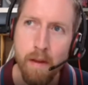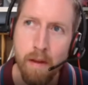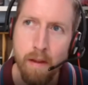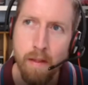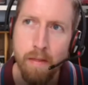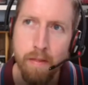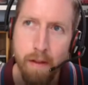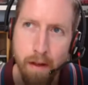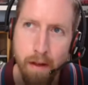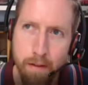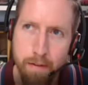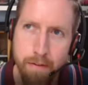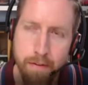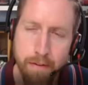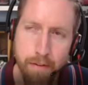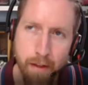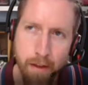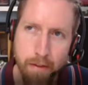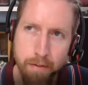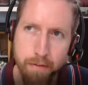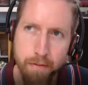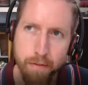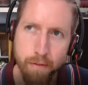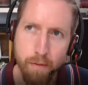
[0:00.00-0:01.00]

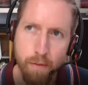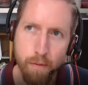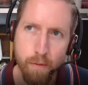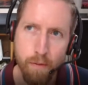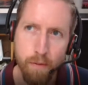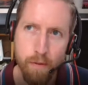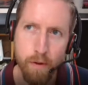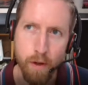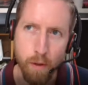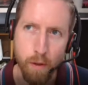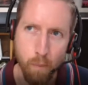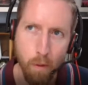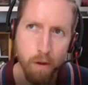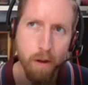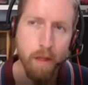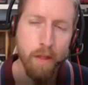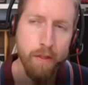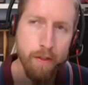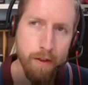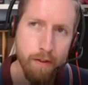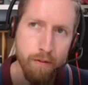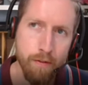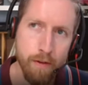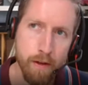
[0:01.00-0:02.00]
that's one of the
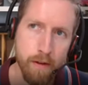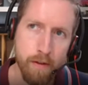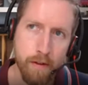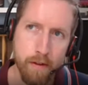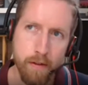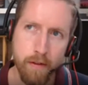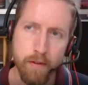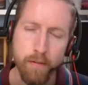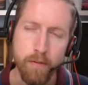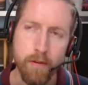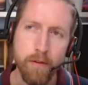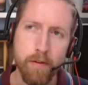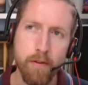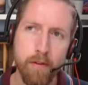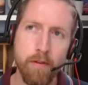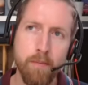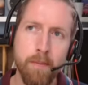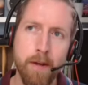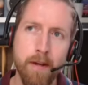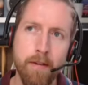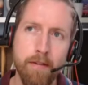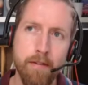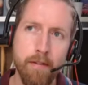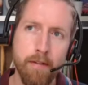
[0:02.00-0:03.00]
things we do. The other
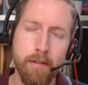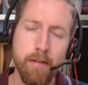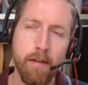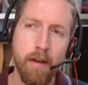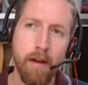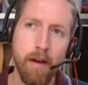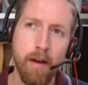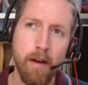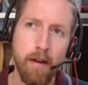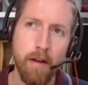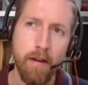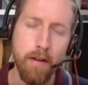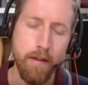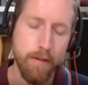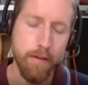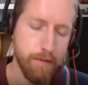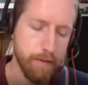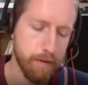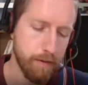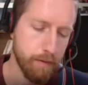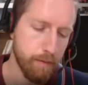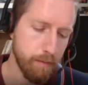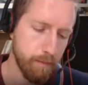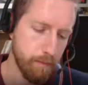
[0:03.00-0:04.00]
piece
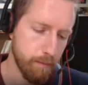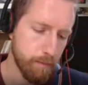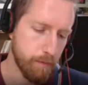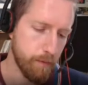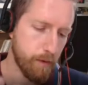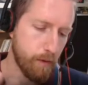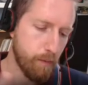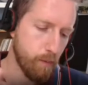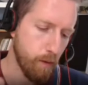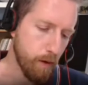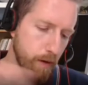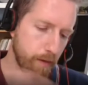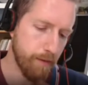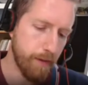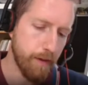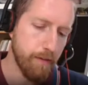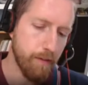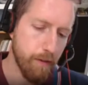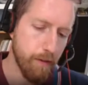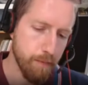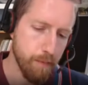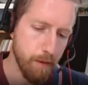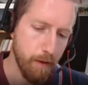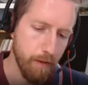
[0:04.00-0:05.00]
is one, event
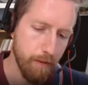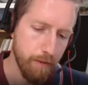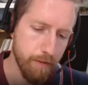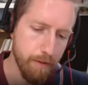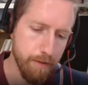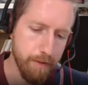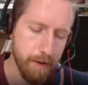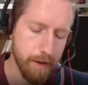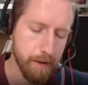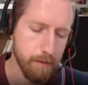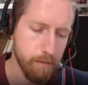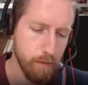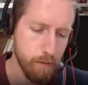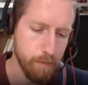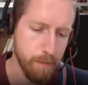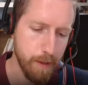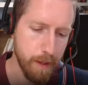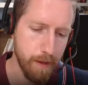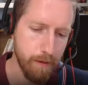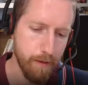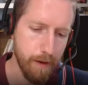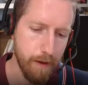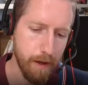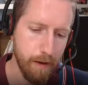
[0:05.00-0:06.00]
response. The second would
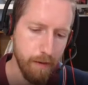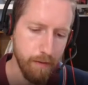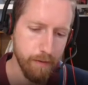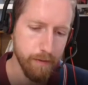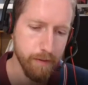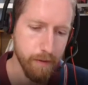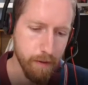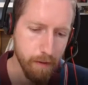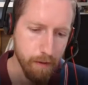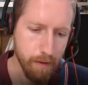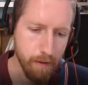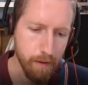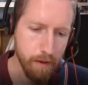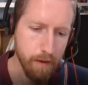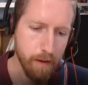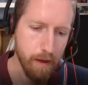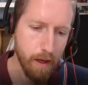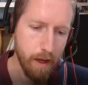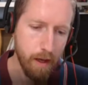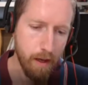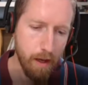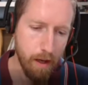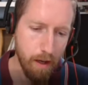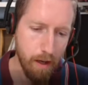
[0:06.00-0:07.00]
be around
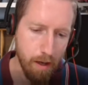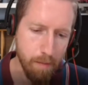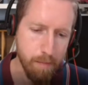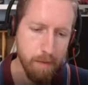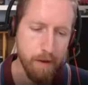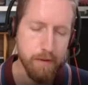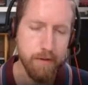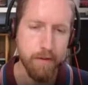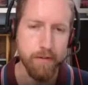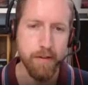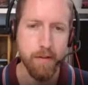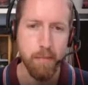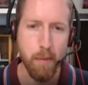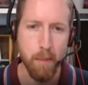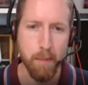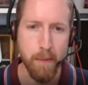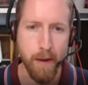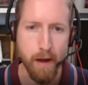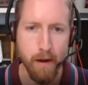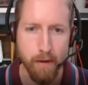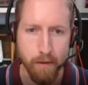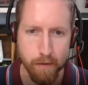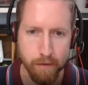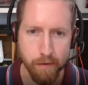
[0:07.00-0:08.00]
emergency
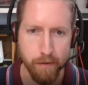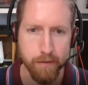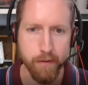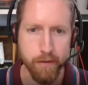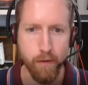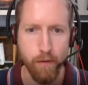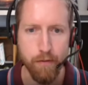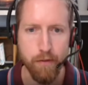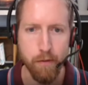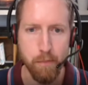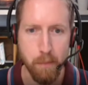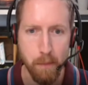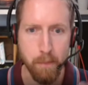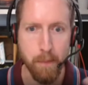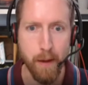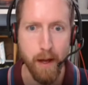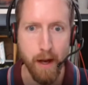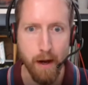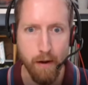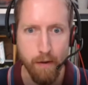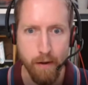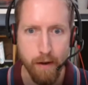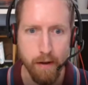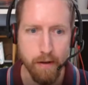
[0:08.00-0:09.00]
preparedness, it's called. So
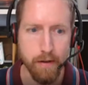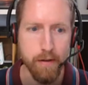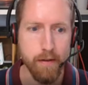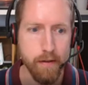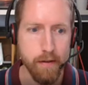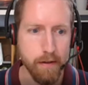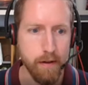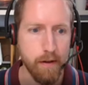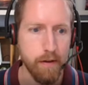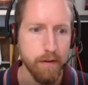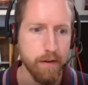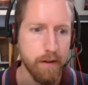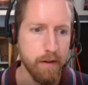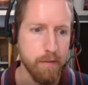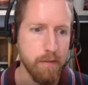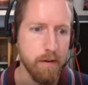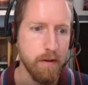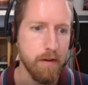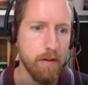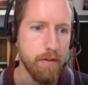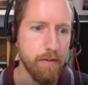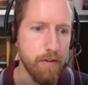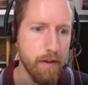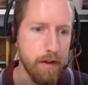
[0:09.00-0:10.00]
preparing
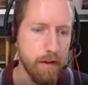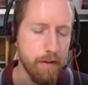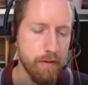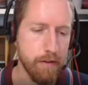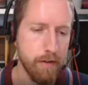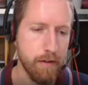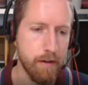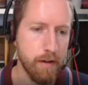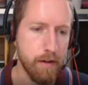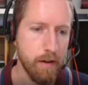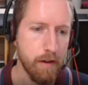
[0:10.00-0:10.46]
communities and